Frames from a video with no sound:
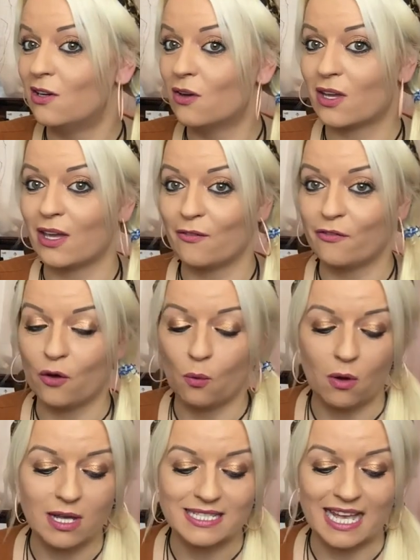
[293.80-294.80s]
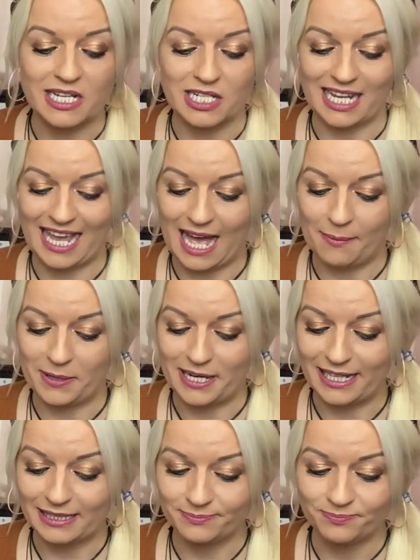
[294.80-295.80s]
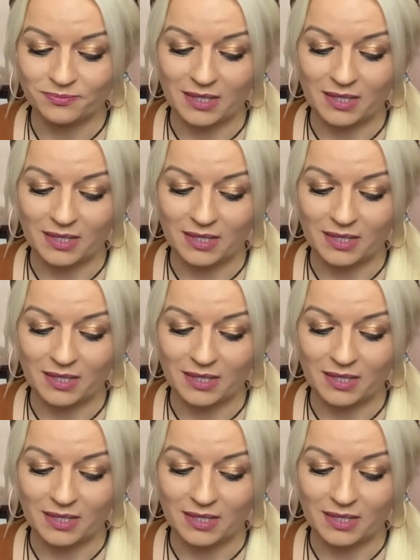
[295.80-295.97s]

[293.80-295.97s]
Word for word: looking for what's actually happening.